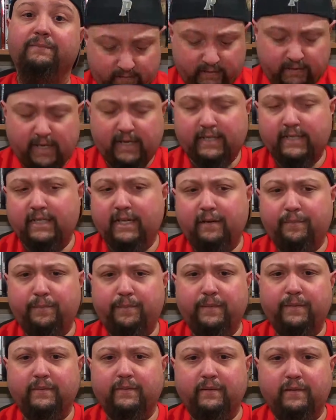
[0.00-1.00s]
Next up,
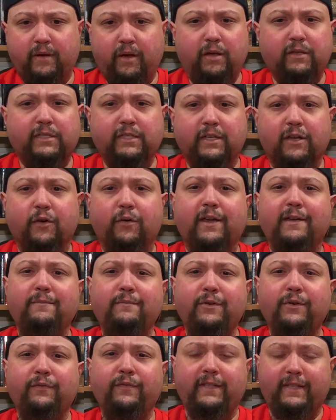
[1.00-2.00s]
also a
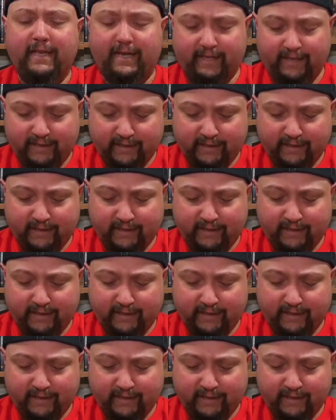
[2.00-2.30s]
movie that